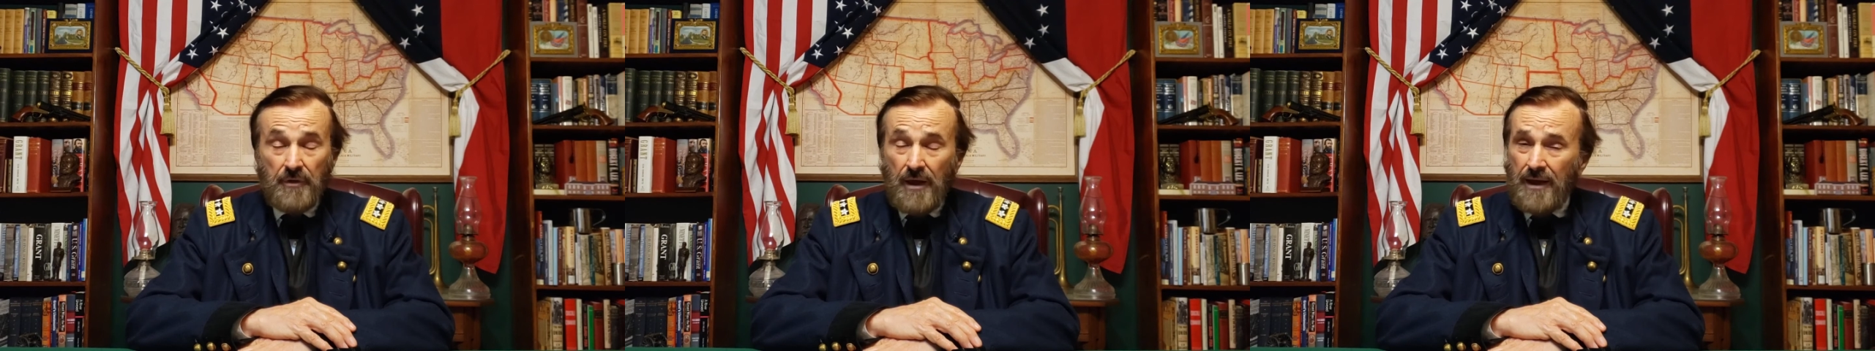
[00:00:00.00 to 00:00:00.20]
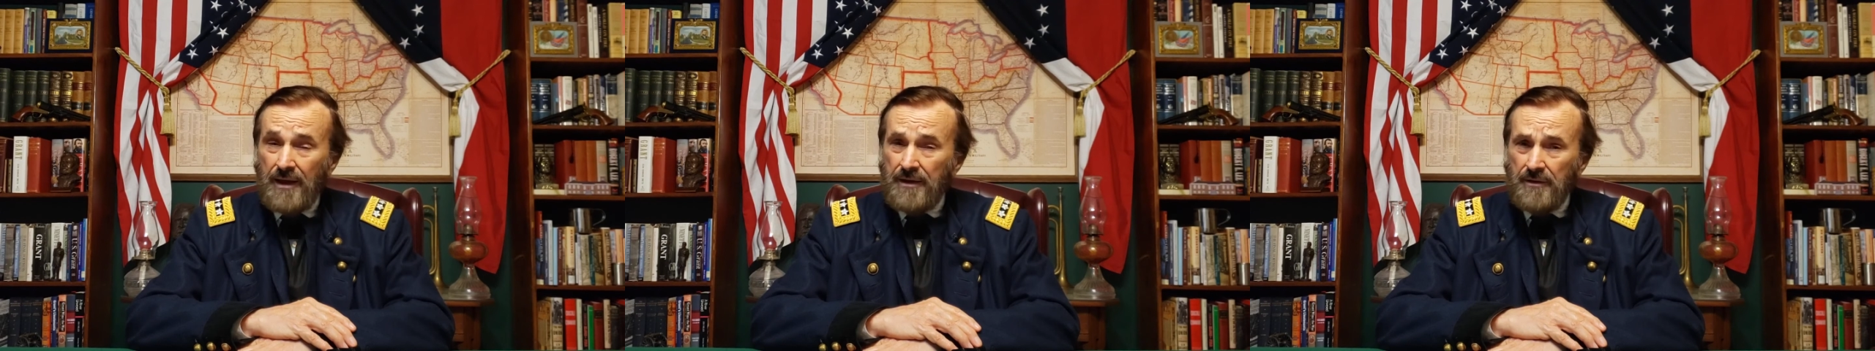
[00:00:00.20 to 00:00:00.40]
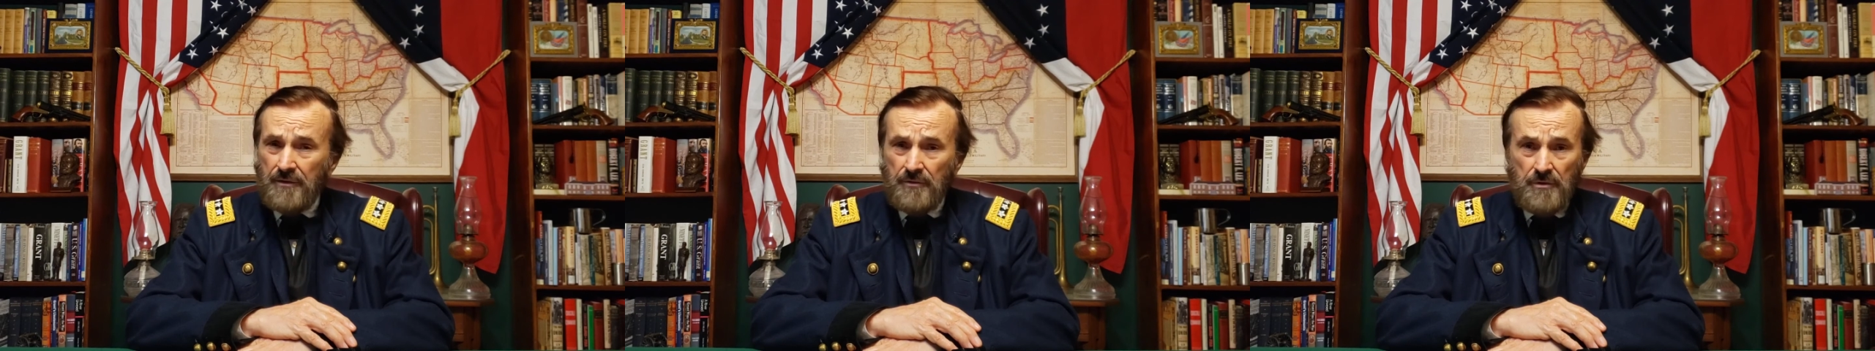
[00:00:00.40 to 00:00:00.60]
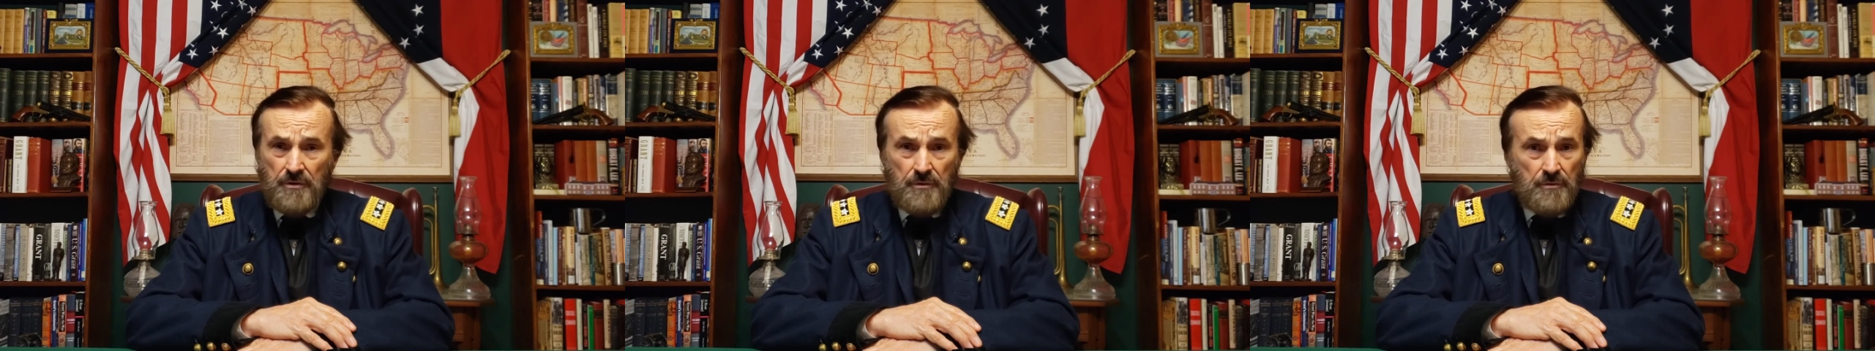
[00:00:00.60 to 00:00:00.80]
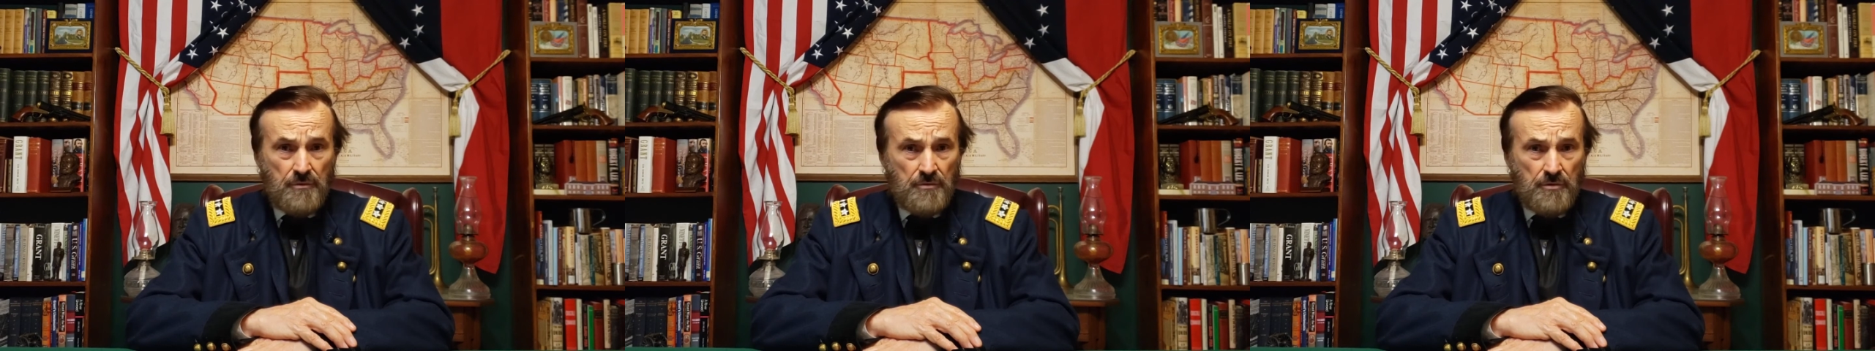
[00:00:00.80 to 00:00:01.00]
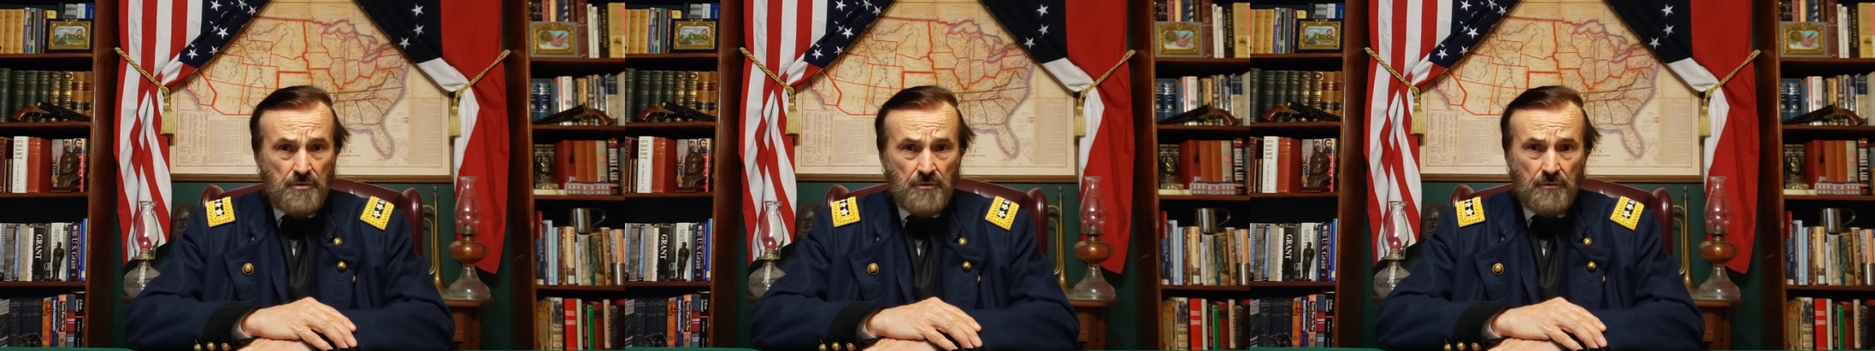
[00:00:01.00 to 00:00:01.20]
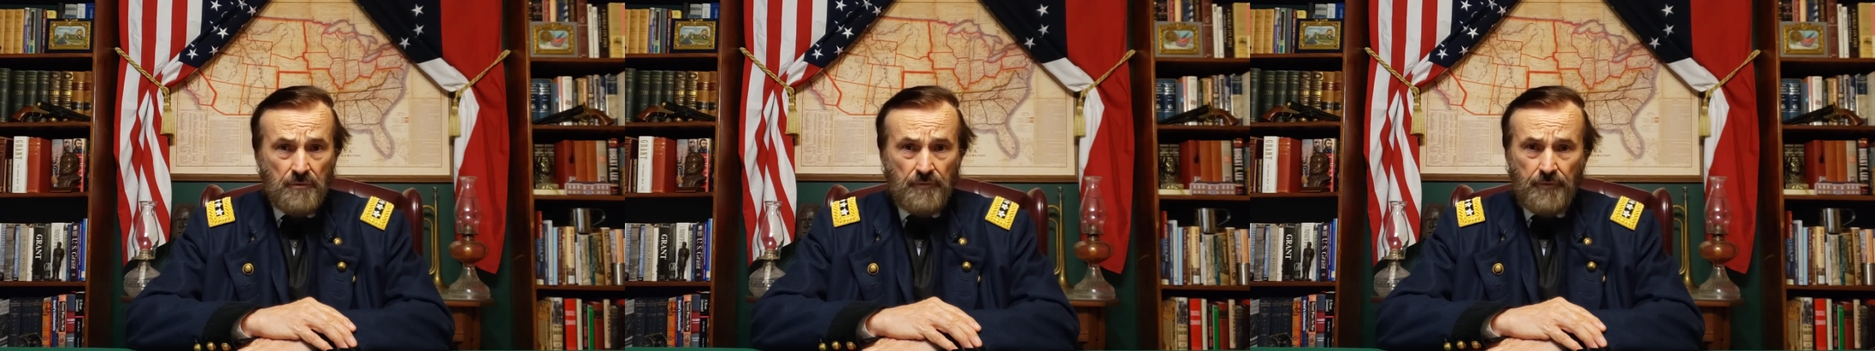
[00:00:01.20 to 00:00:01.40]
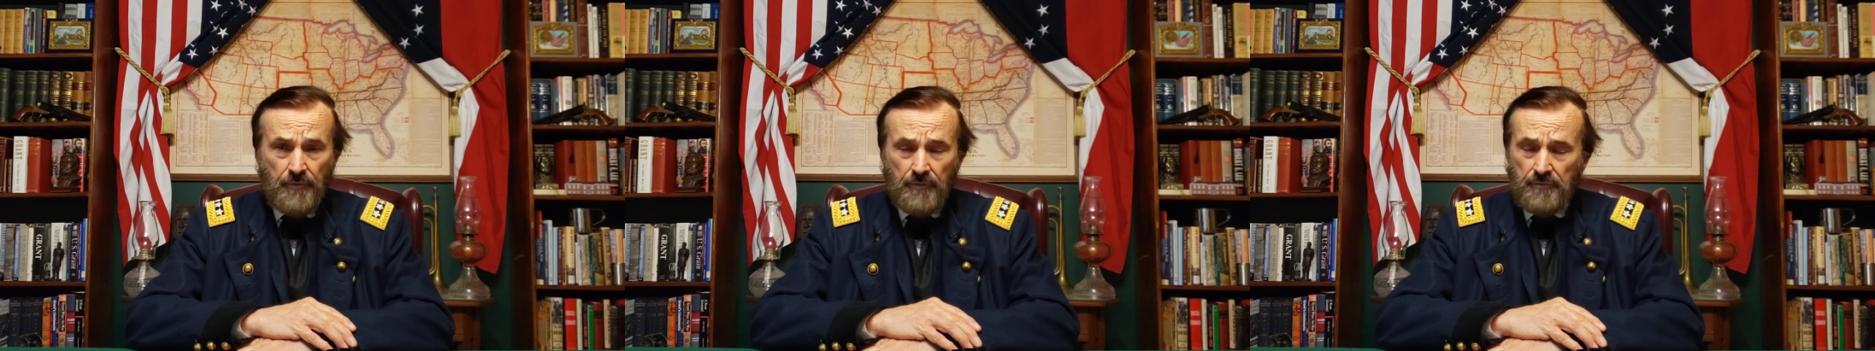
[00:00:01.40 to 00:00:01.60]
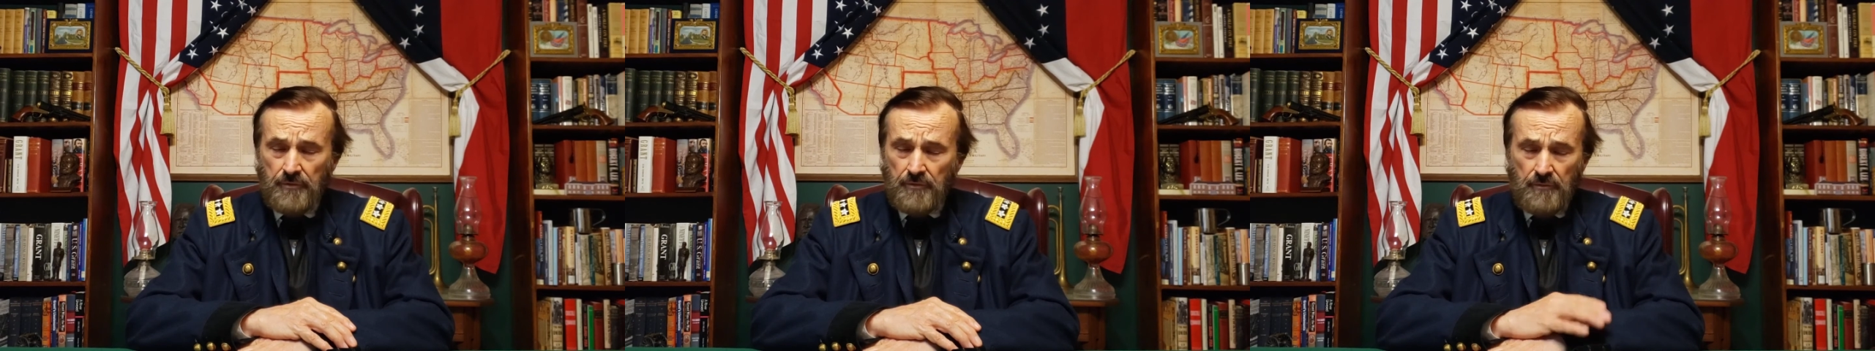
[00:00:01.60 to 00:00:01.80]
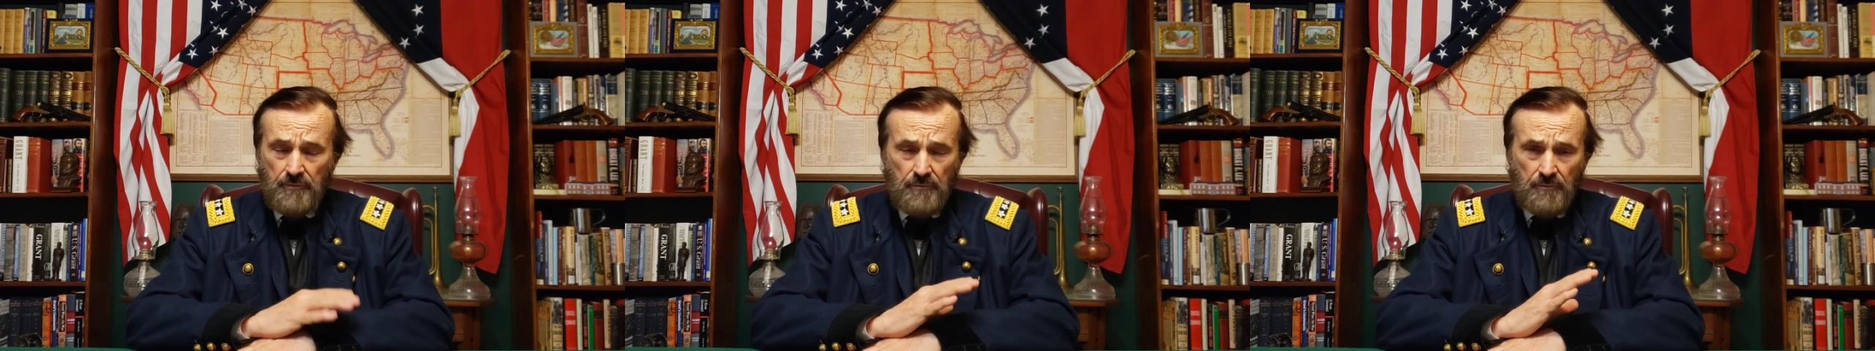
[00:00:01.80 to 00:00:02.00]
I can use you
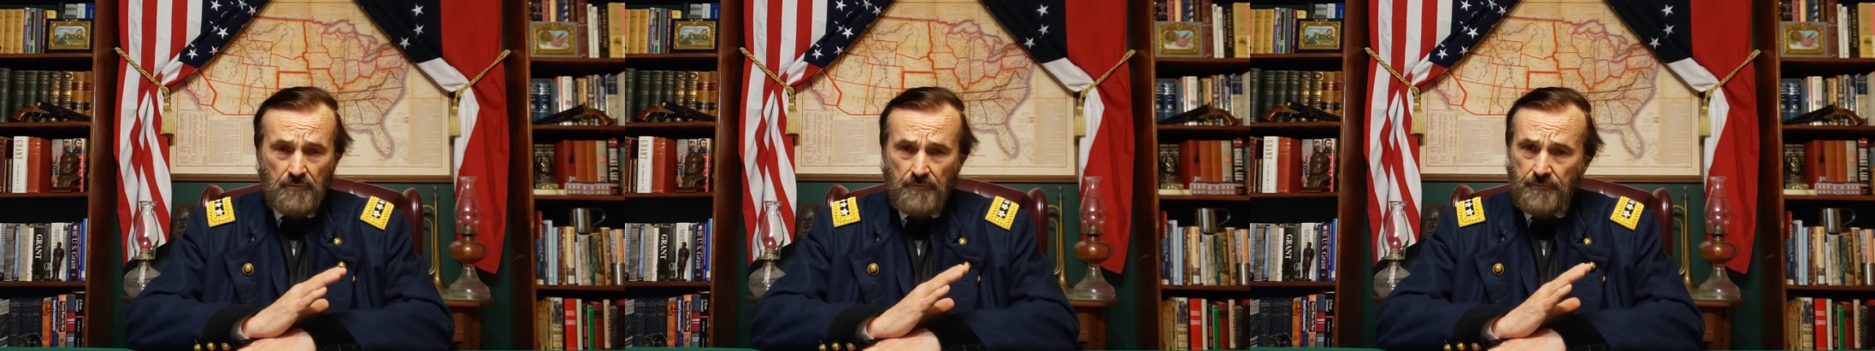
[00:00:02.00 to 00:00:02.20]
to